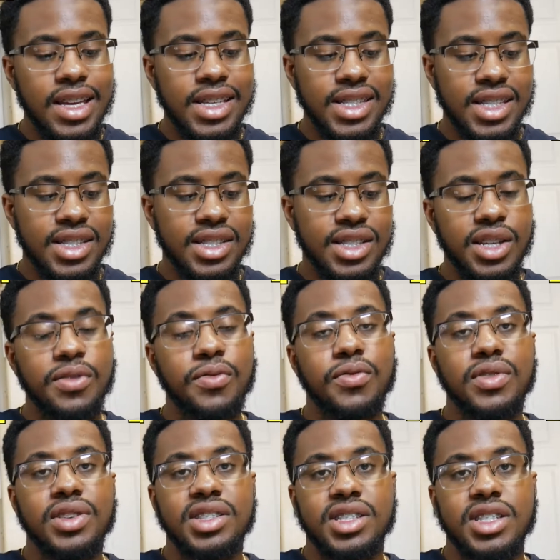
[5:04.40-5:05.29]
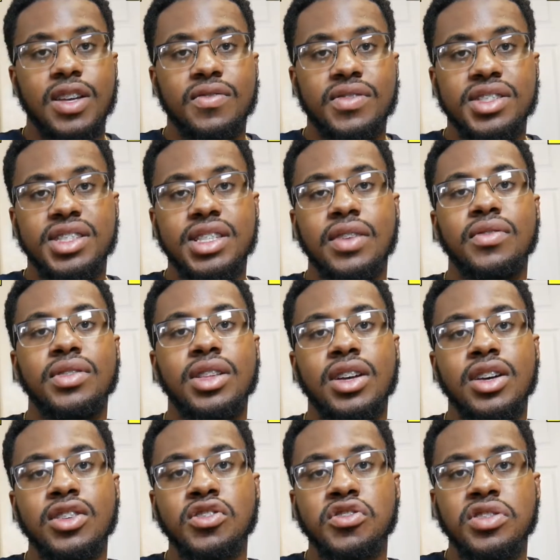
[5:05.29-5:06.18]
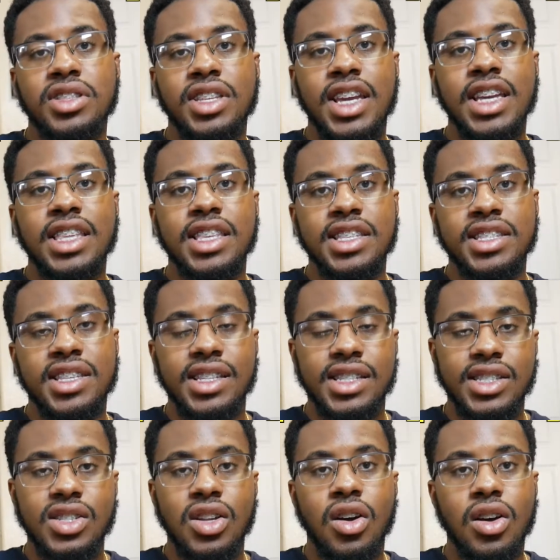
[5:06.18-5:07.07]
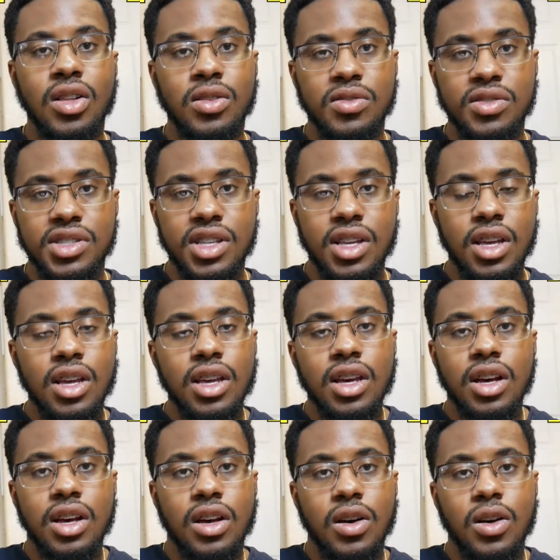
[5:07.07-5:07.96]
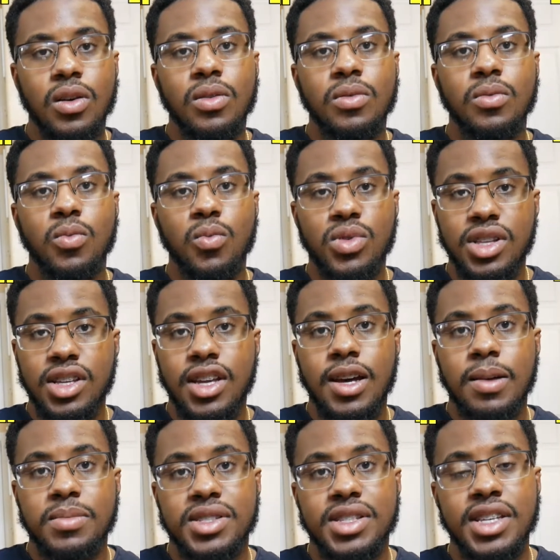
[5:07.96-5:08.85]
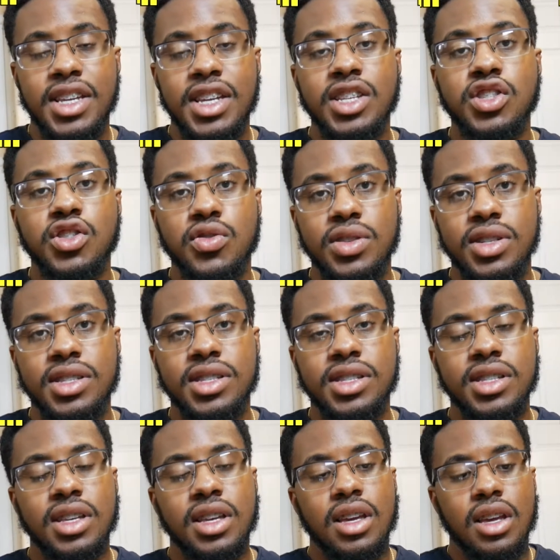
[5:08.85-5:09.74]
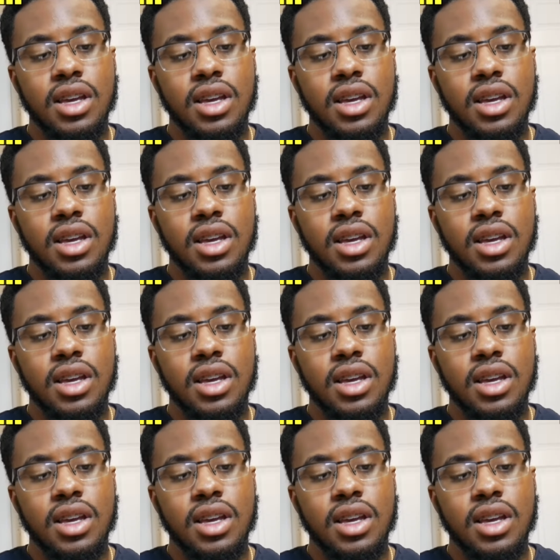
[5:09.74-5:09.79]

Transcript: is a difference of $786 when it comes to interest.